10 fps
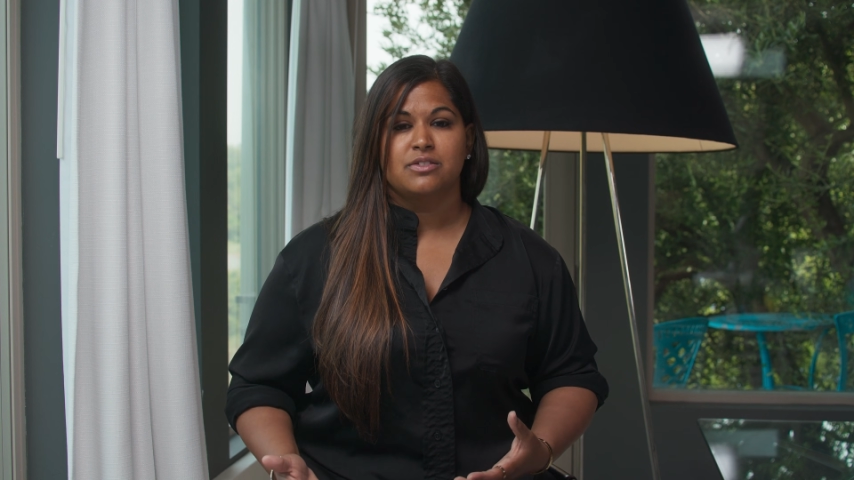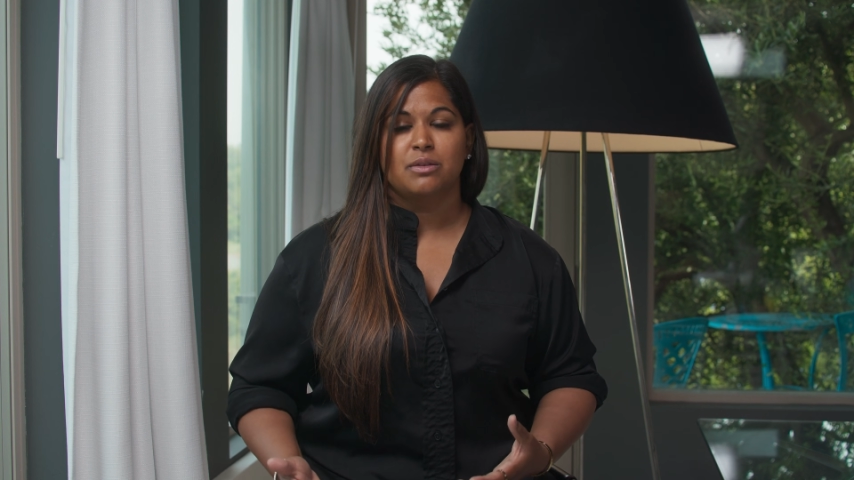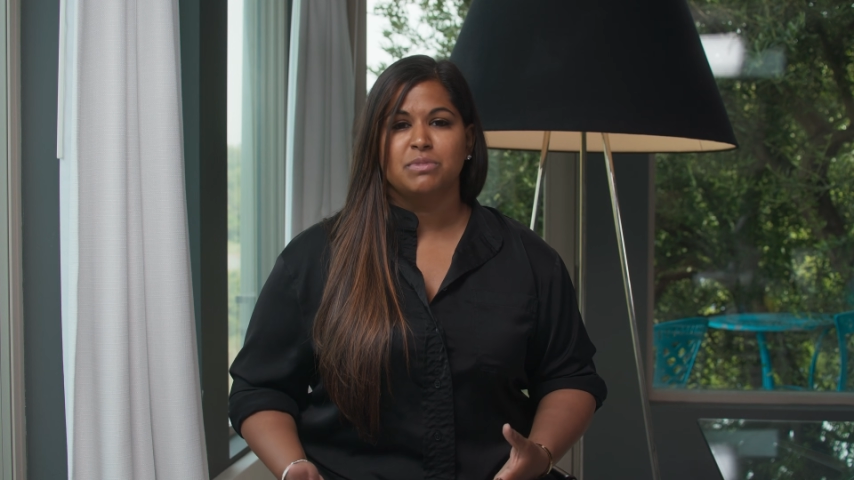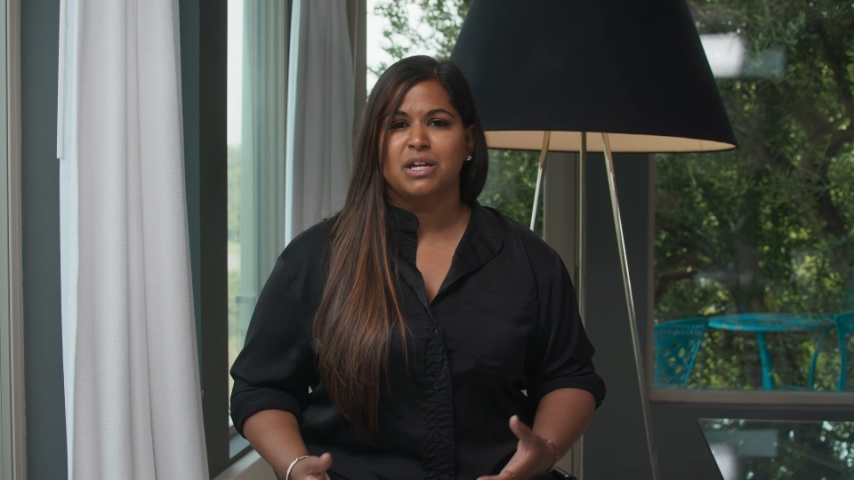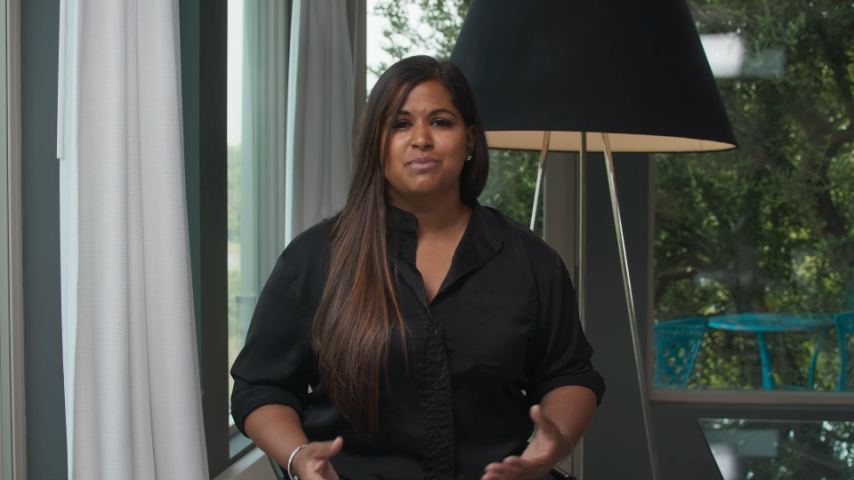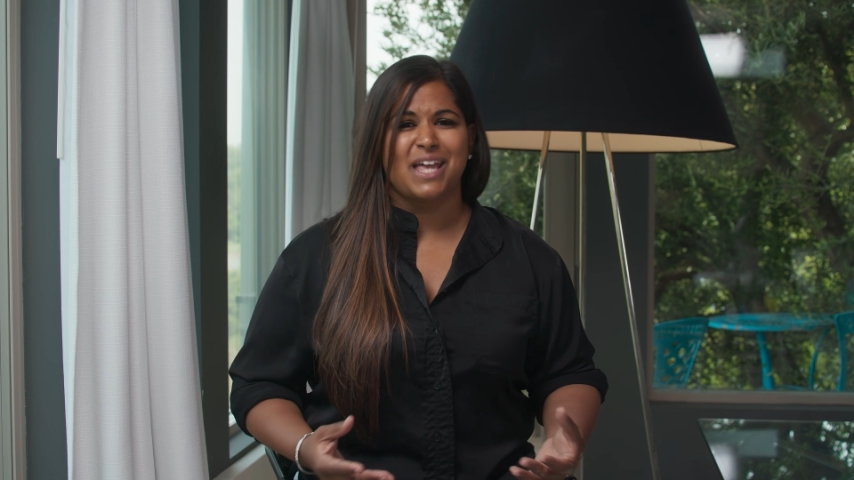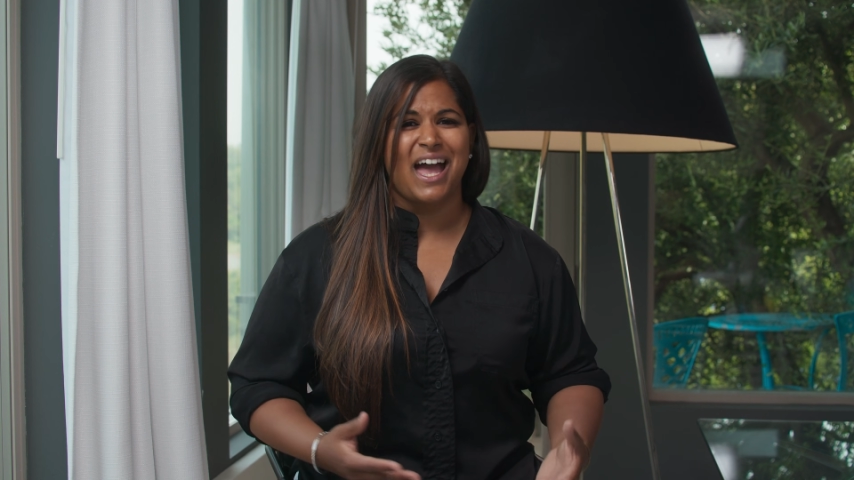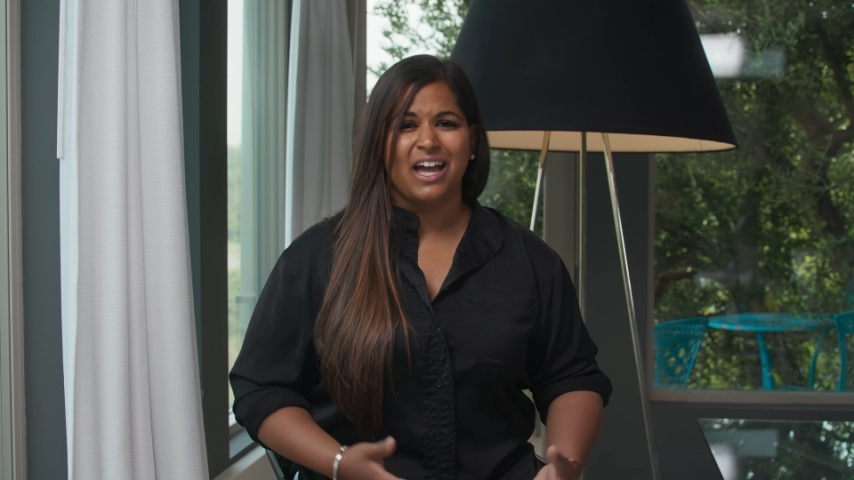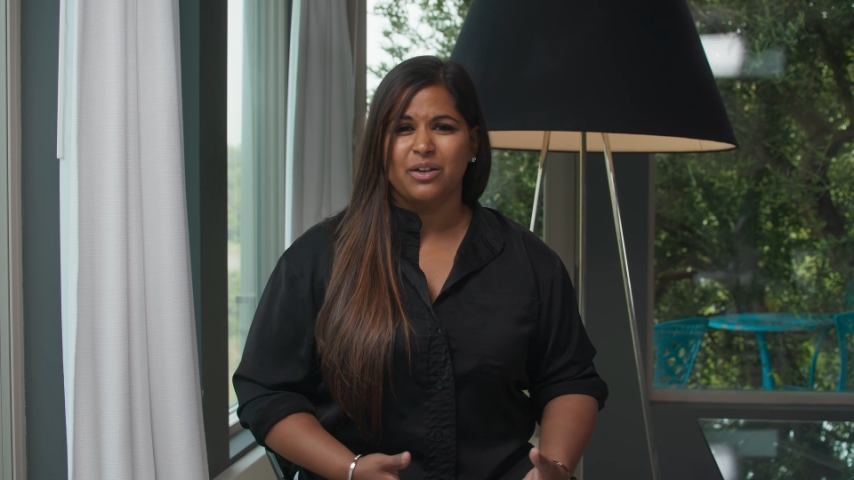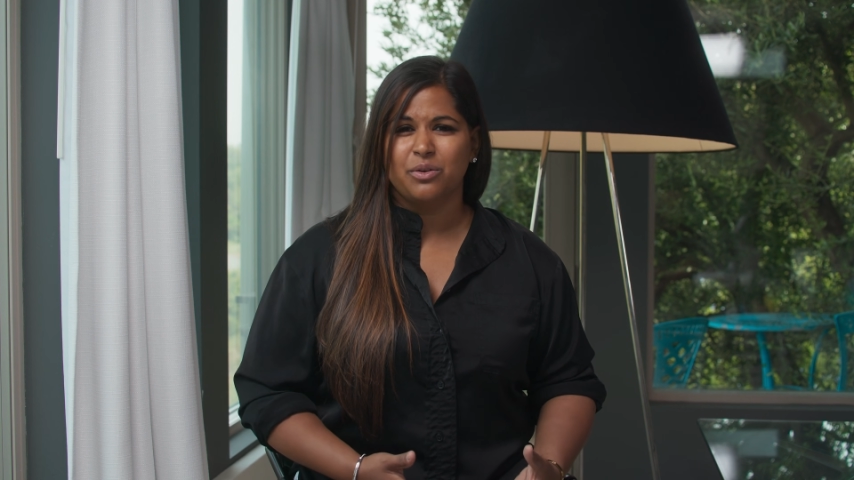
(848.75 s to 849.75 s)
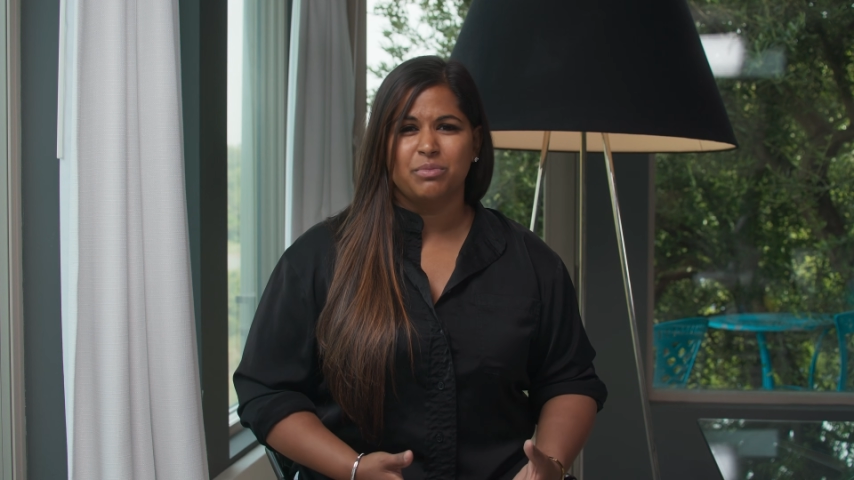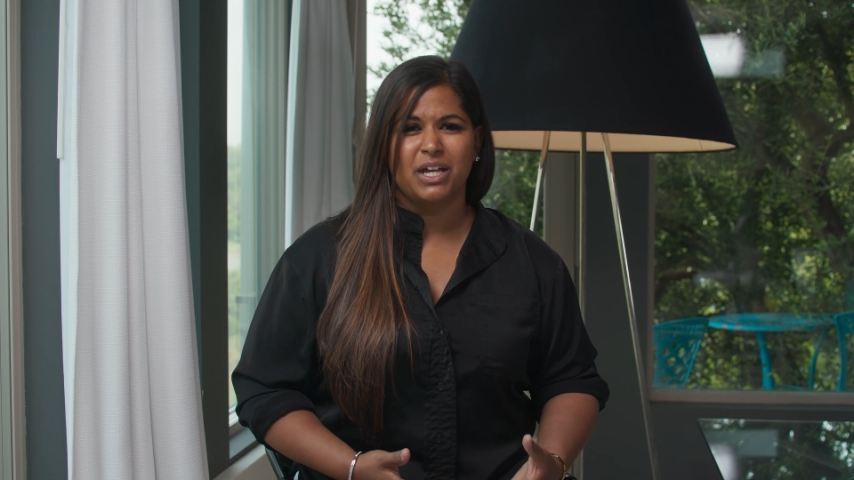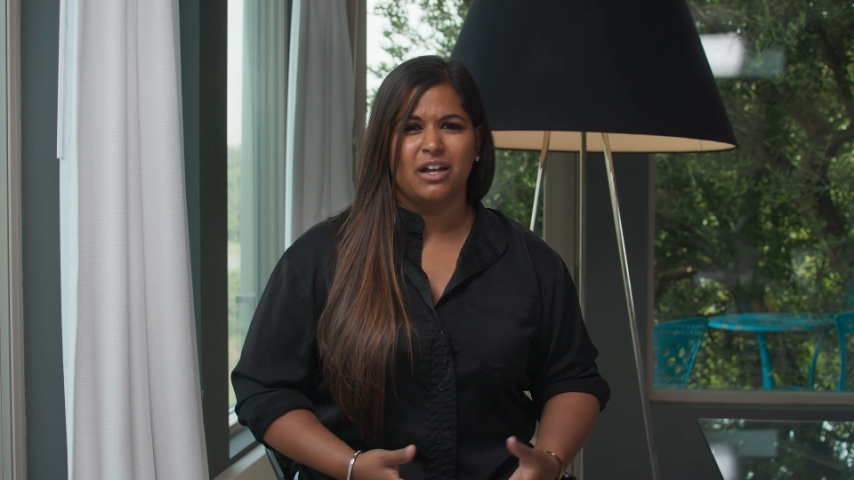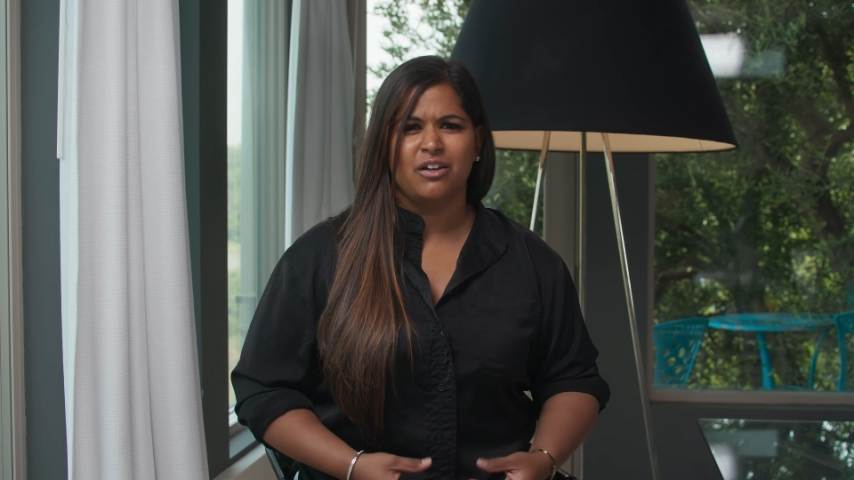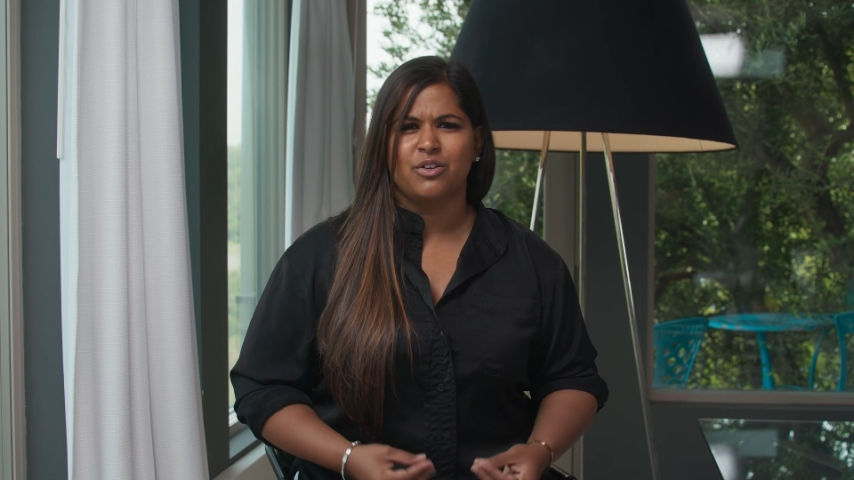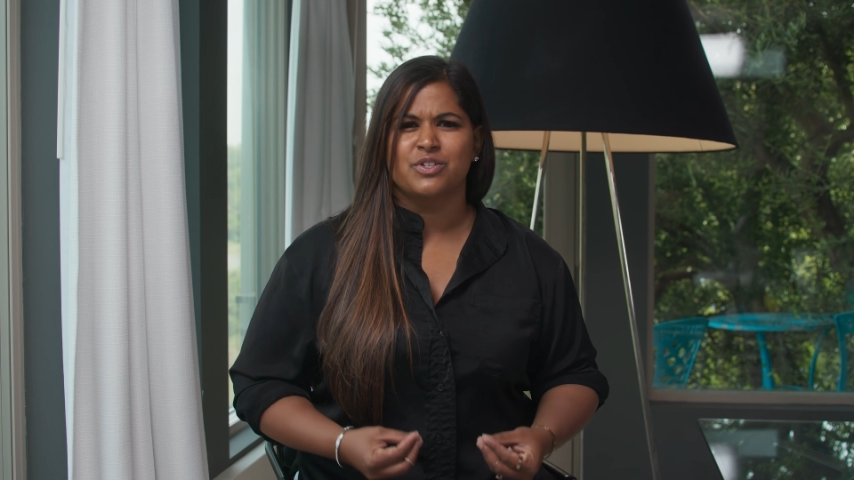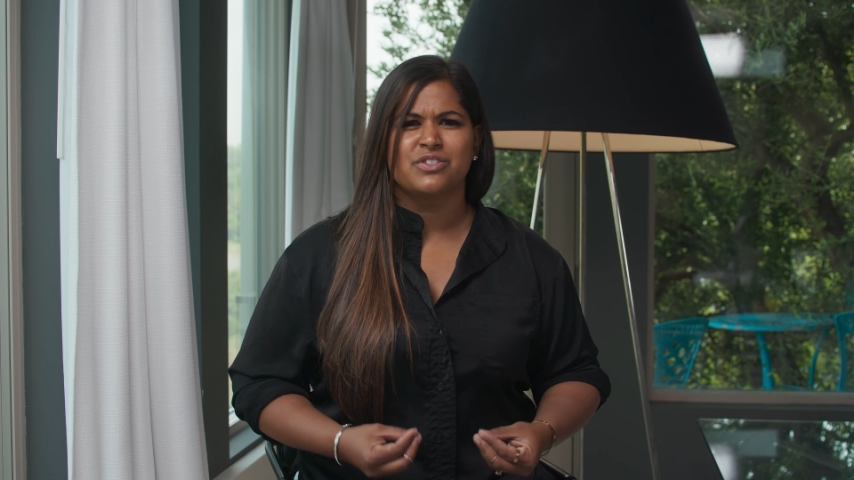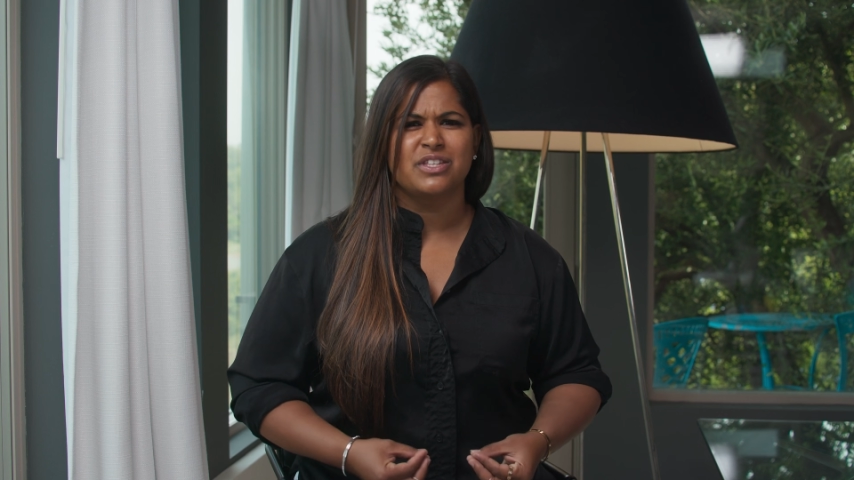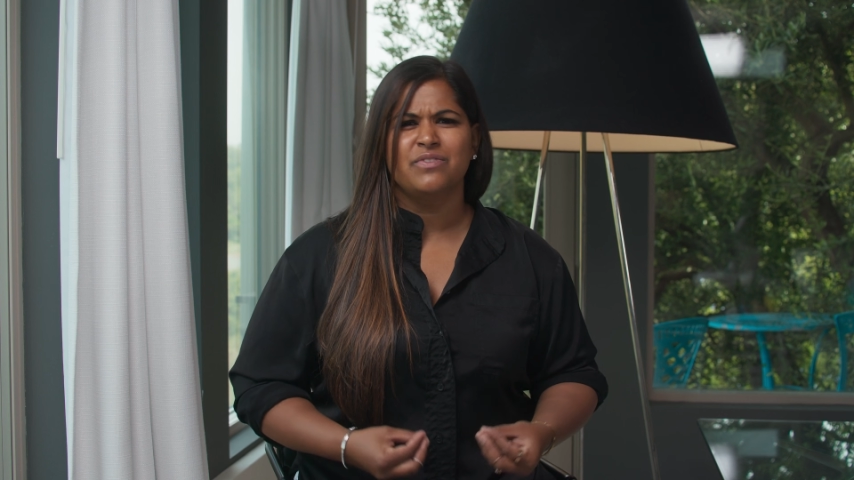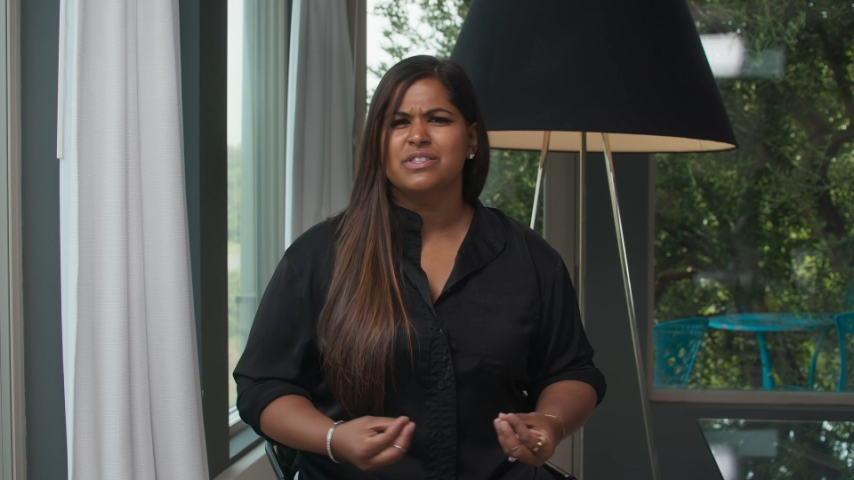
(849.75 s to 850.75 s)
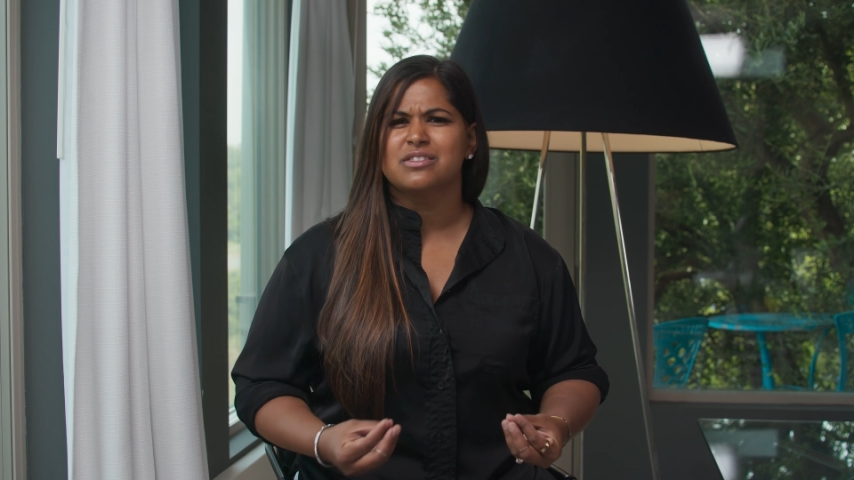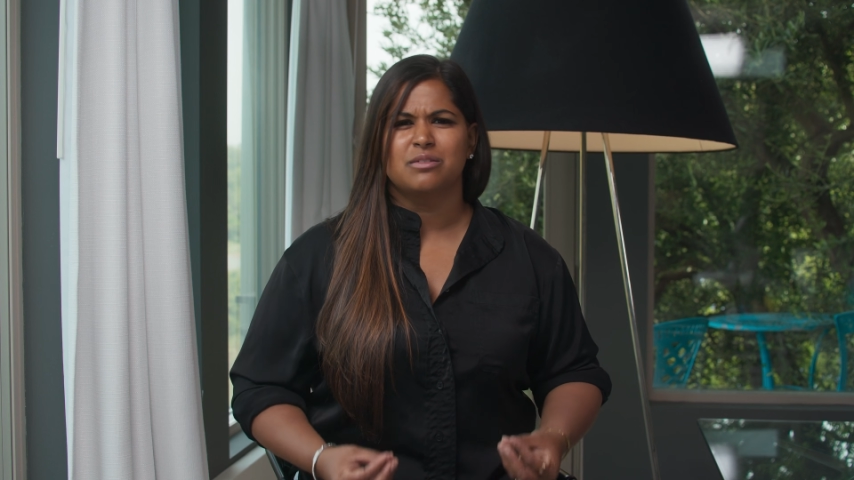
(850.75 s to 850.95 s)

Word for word: Sometimes at home care or just even